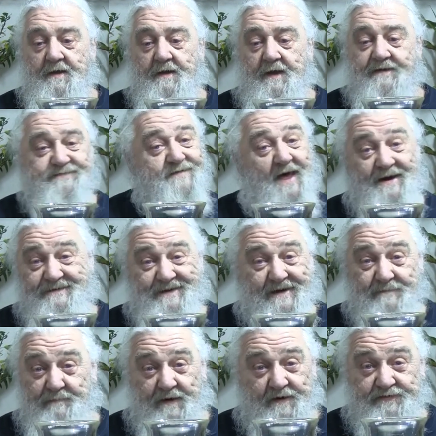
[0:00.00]
it's not a
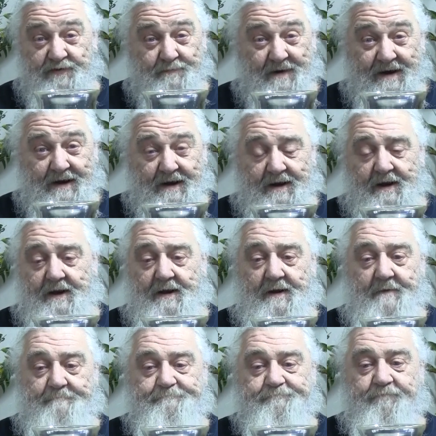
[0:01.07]
10 beer to me. Uh,
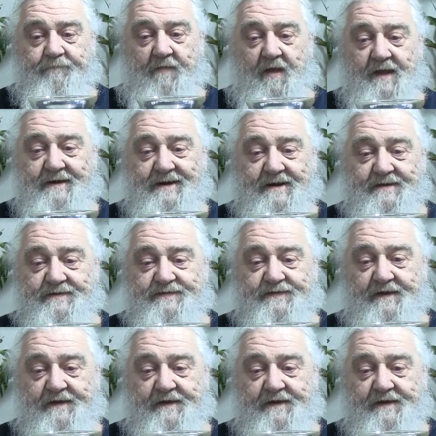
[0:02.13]
it is